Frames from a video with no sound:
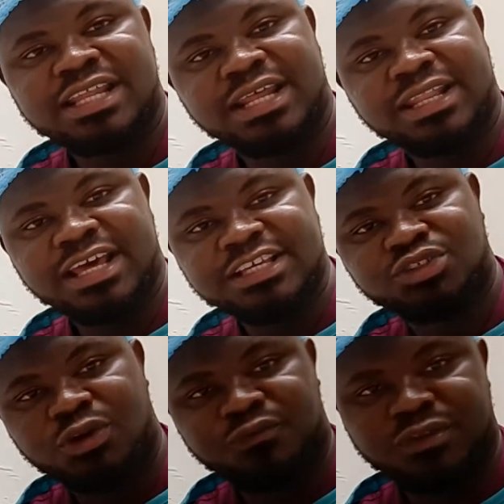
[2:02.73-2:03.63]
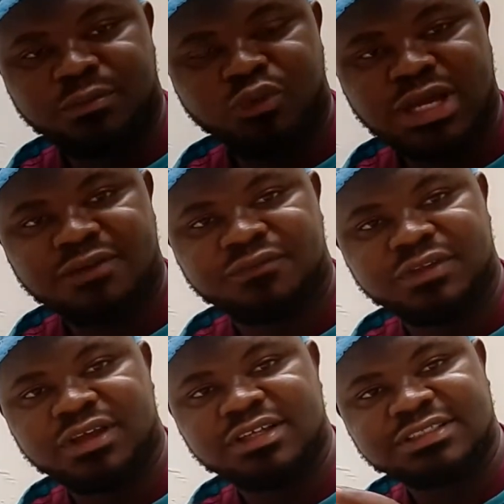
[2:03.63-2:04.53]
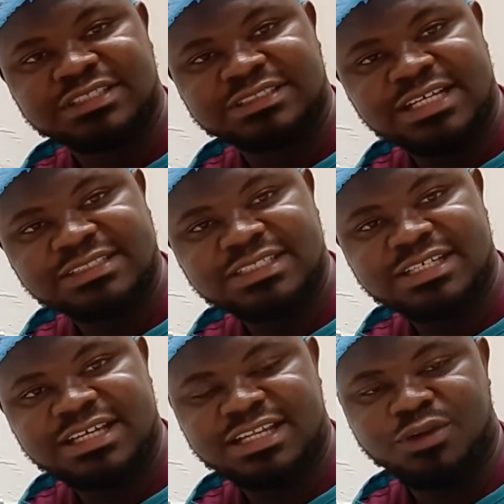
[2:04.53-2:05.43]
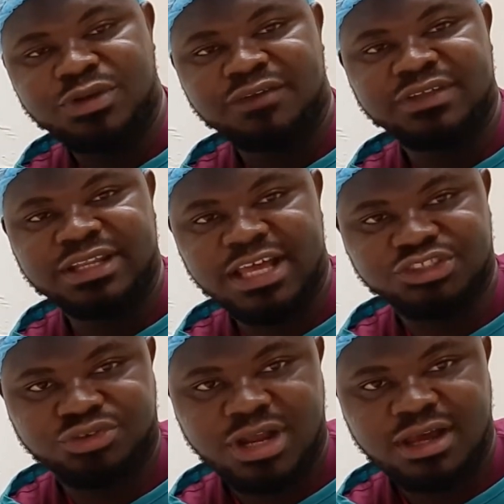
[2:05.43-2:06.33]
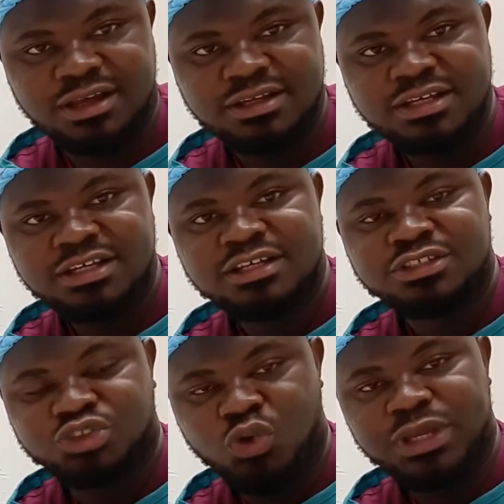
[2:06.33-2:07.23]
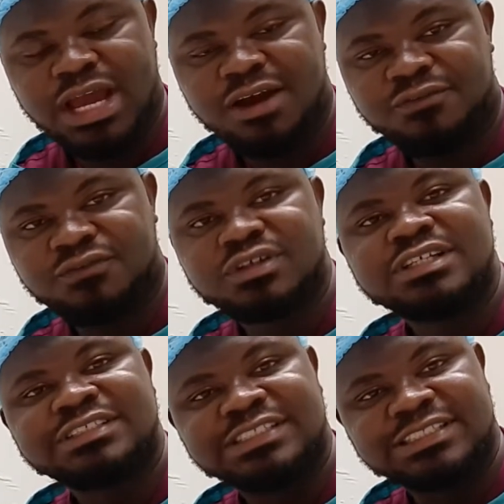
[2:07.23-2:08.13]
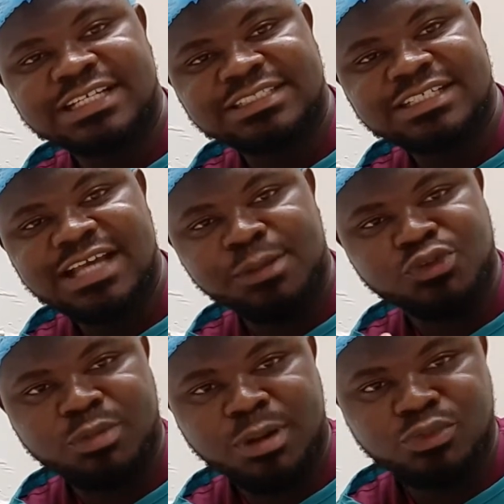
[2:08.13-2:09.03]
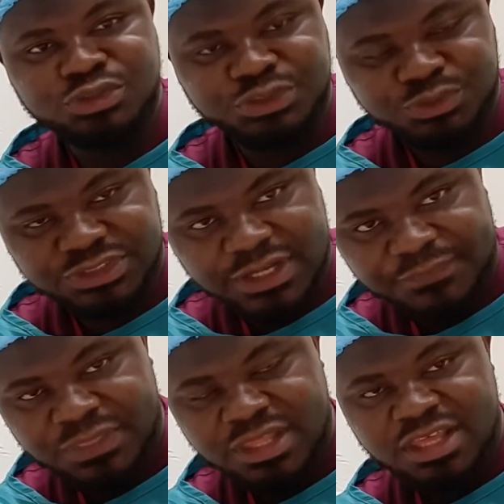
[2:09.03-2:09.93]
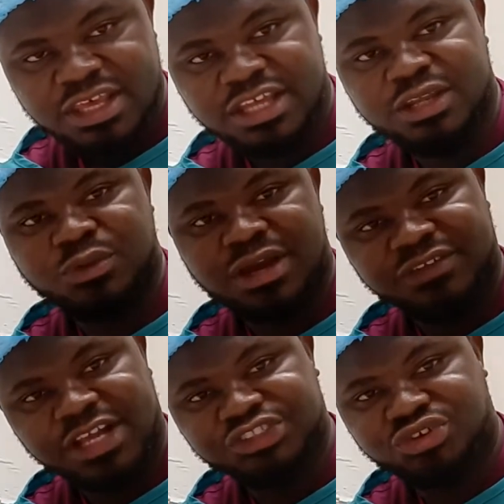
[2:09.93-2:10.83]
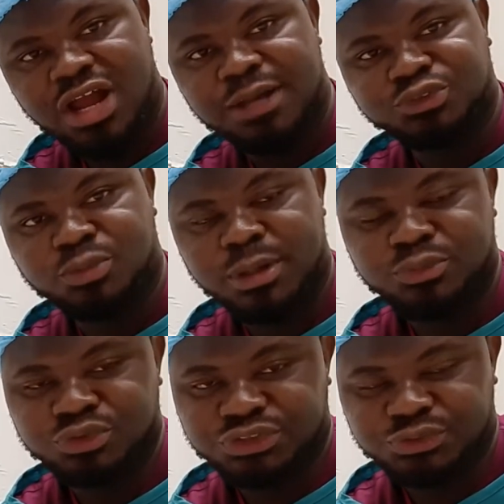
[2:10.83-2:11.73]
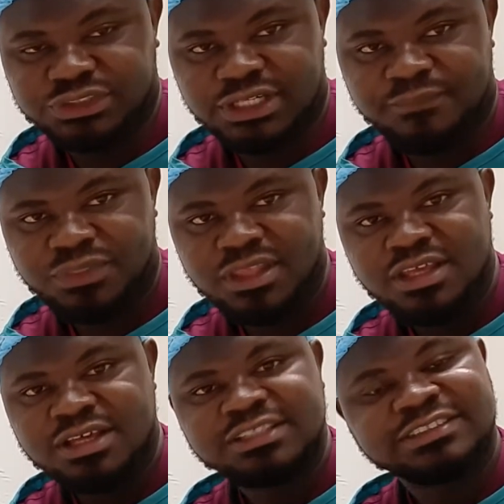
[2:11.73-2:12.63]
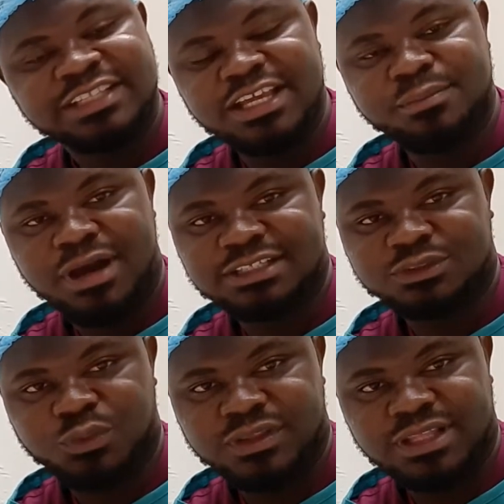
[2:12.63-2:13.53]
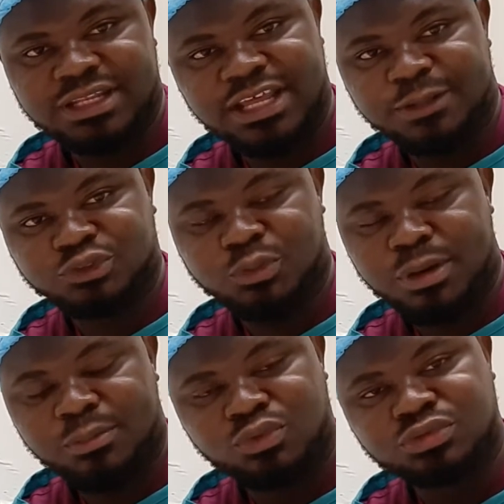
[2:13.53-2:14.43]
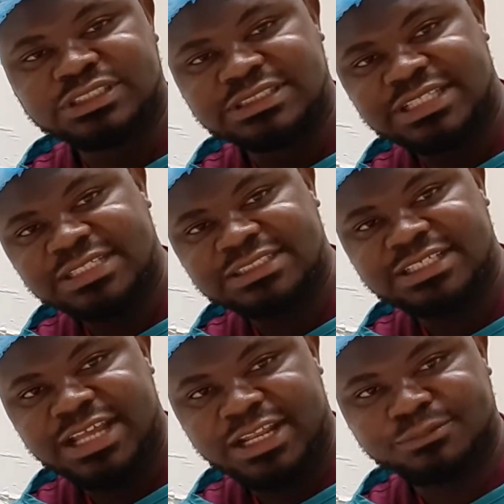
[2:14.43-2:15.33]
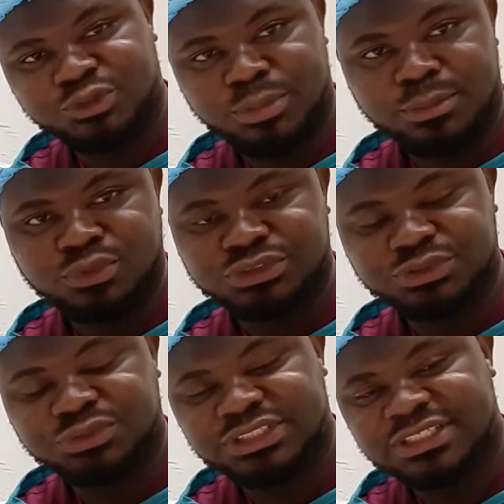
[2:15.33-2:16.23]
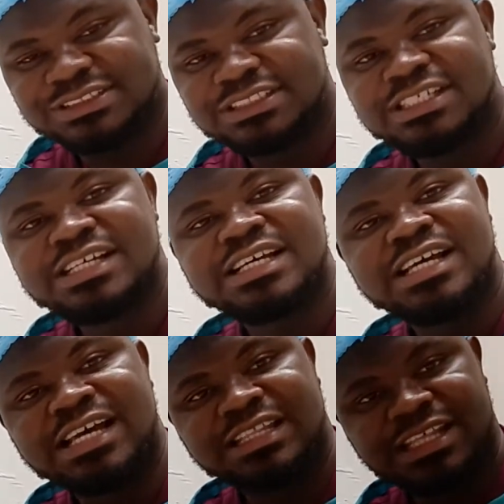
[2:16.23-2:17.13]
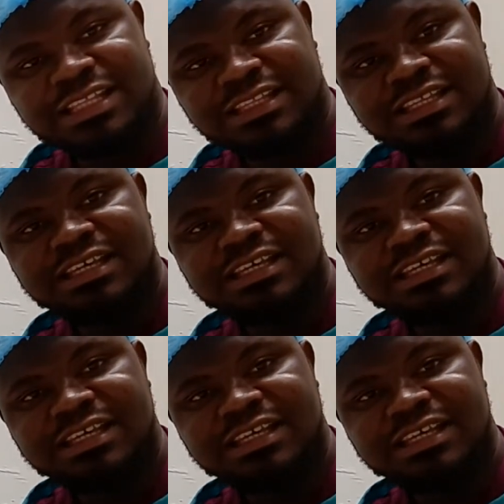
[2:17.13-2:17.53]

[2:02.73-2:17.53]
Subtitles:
under each of them, we have the synthetic and then we have the natural. So we have synthetic absorbable suture and then we have natural absorbable suture. Same as with the non-absorbable, synthetic non-absorbable sutures and then